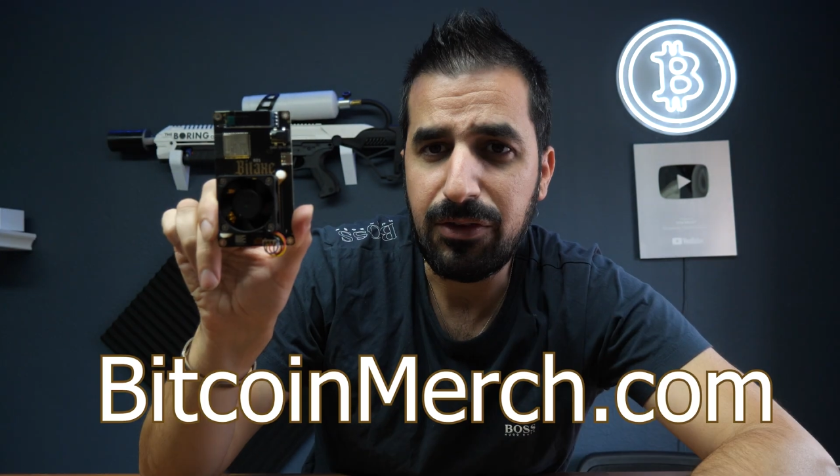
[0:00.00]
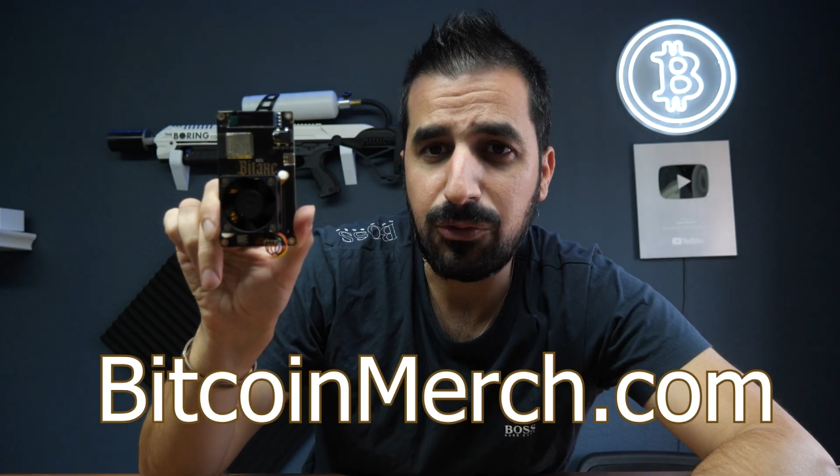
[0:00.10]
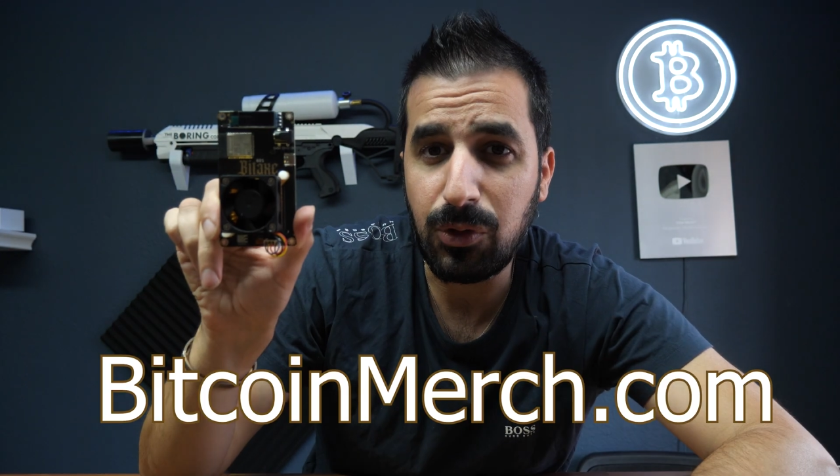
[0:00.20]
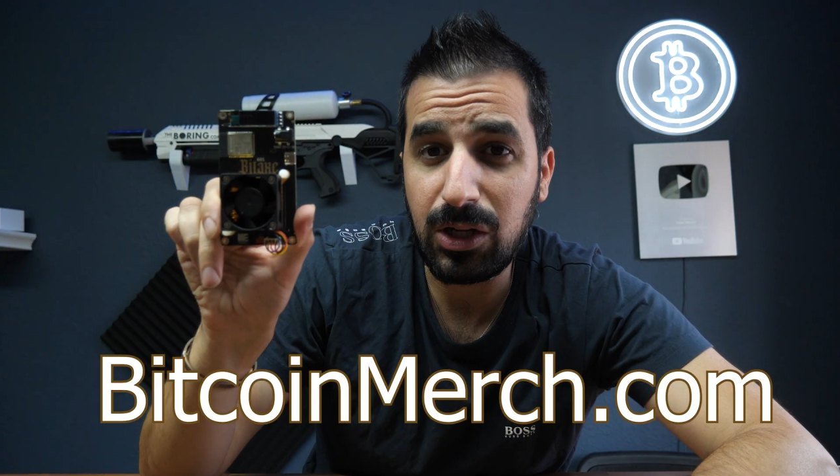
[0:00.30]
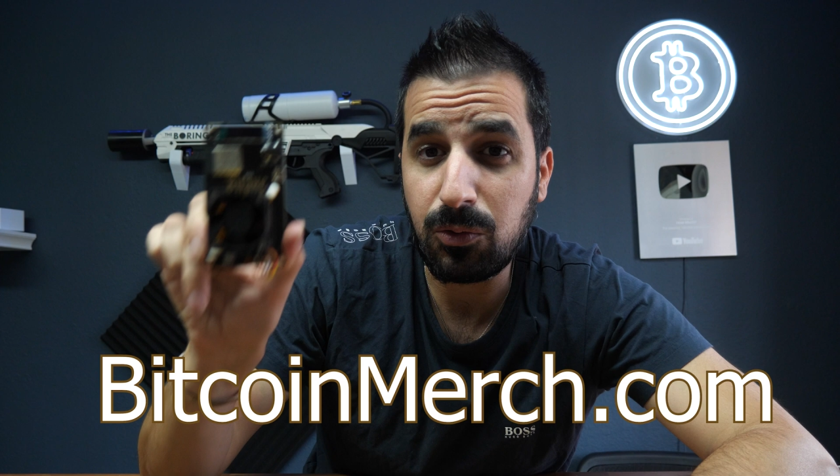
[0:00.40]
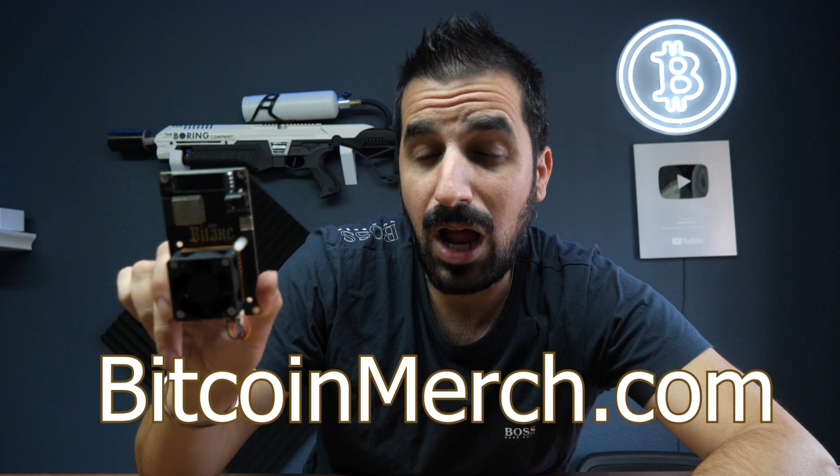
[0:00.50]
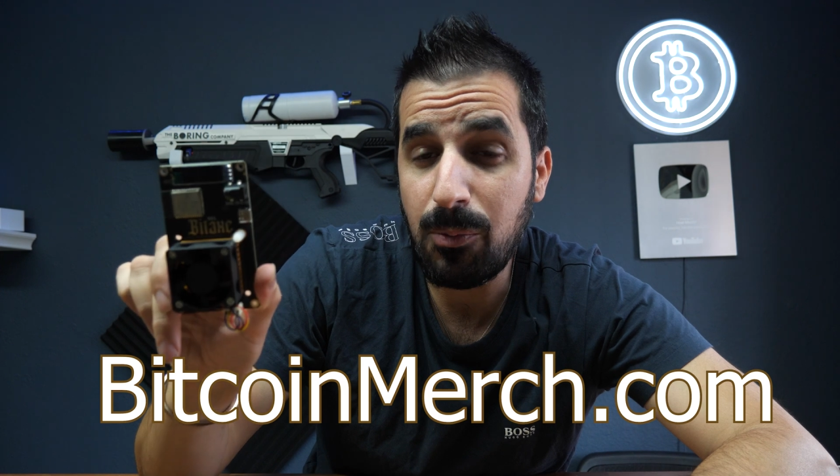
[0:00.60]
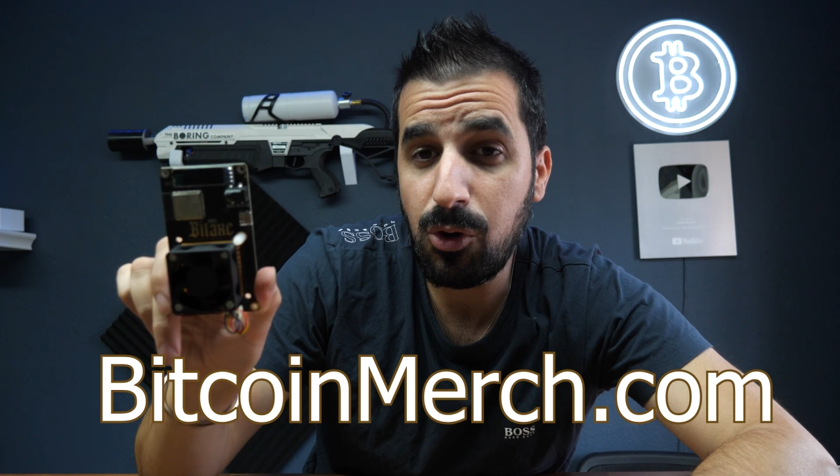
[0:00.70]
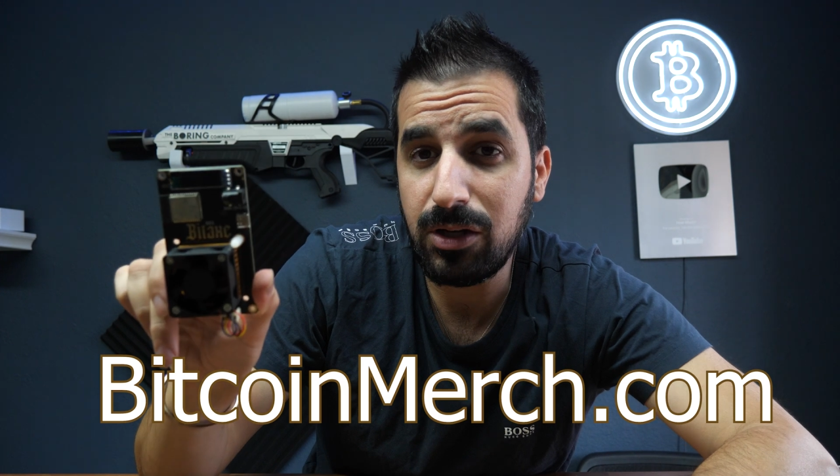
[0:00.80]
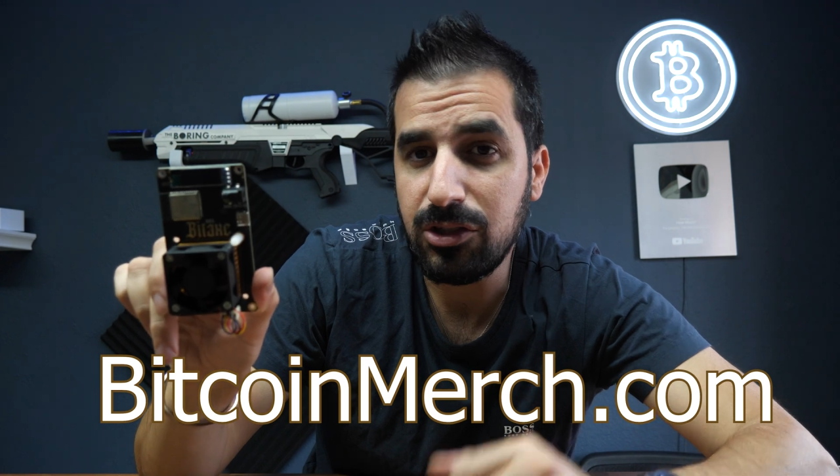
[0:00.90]
If you want to
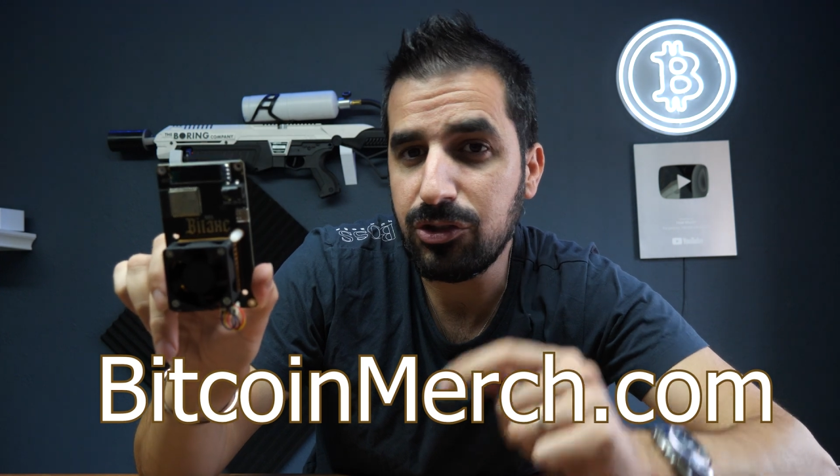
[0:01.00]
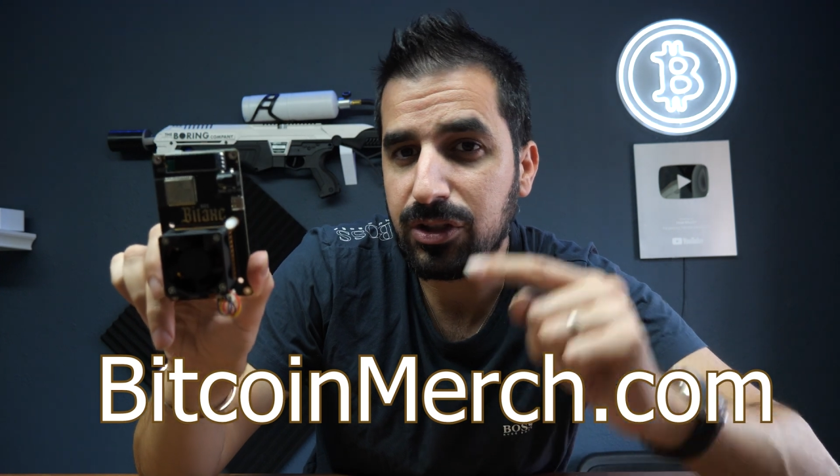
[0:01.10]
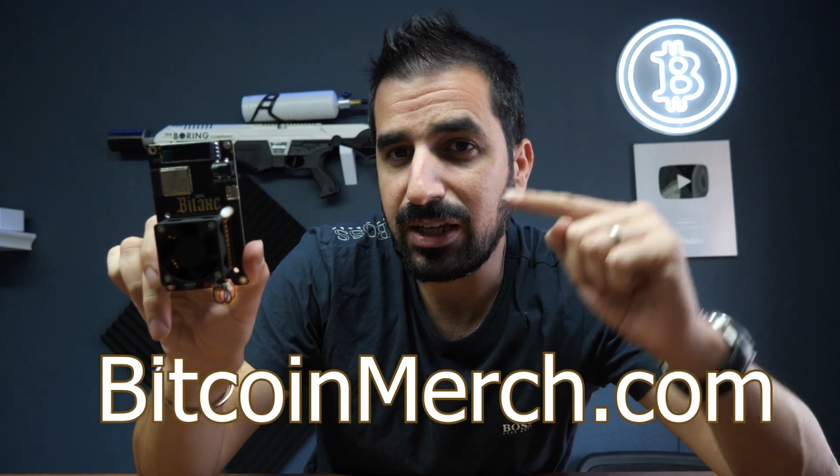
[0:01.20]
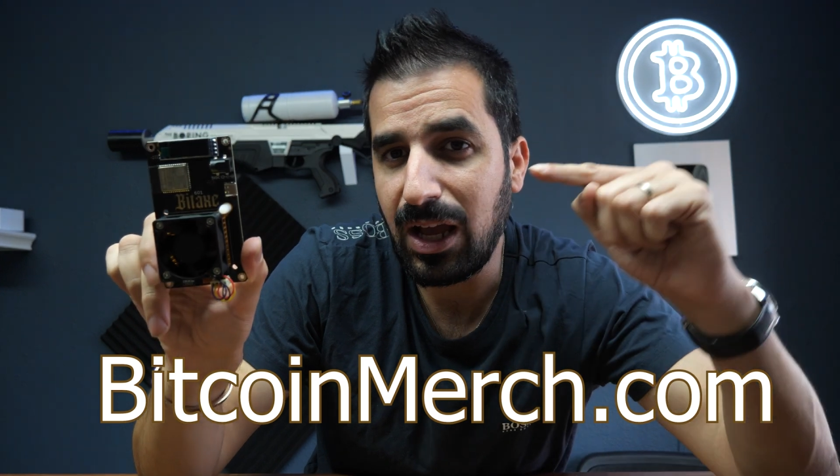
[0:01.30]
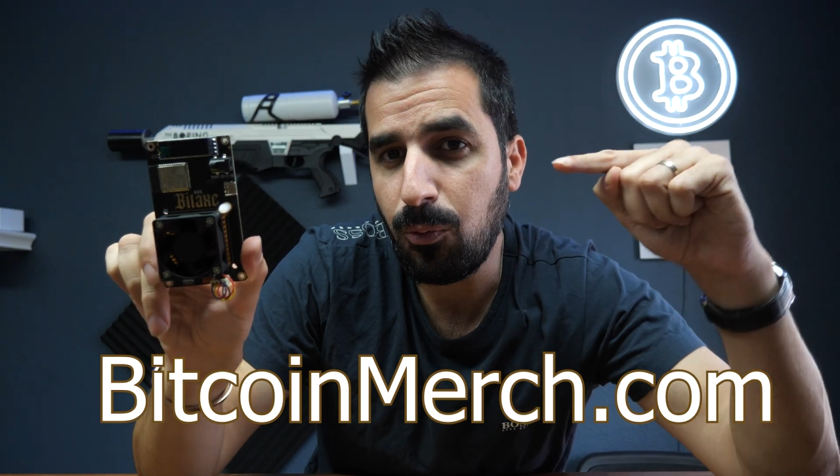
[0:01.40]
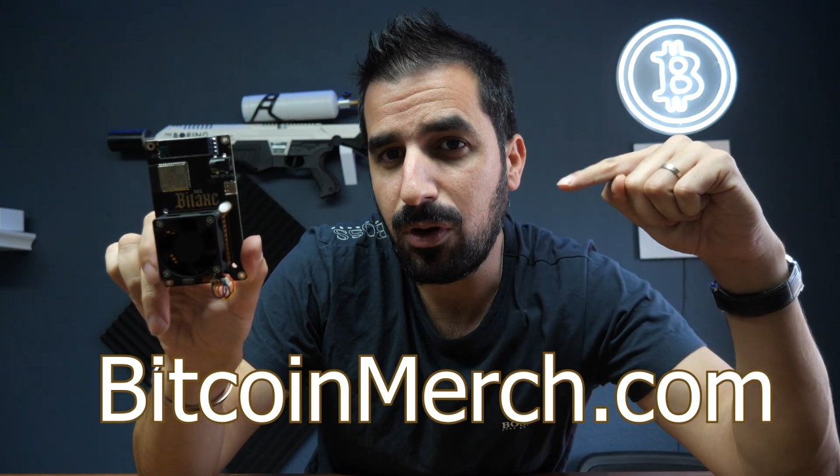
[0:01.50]
grab one, you can get